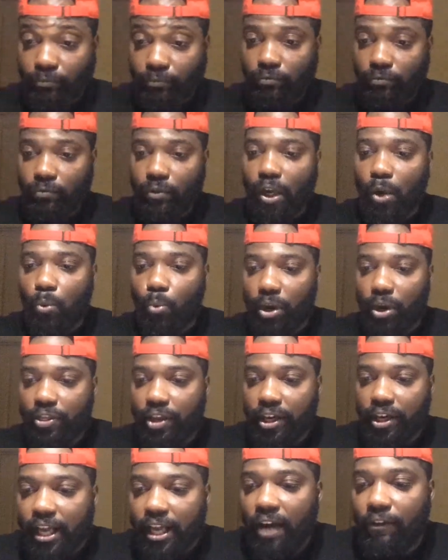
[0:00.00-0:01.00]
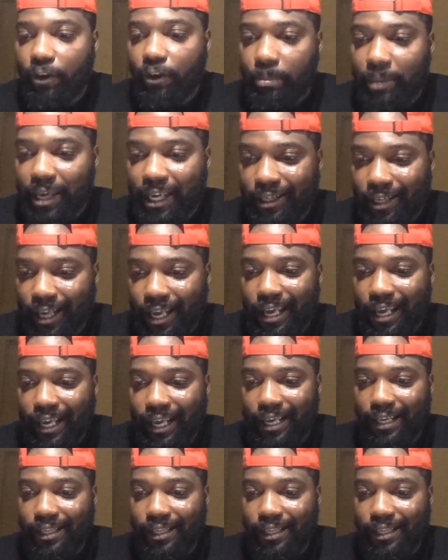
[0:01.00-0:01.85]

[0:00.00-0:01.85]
where the government is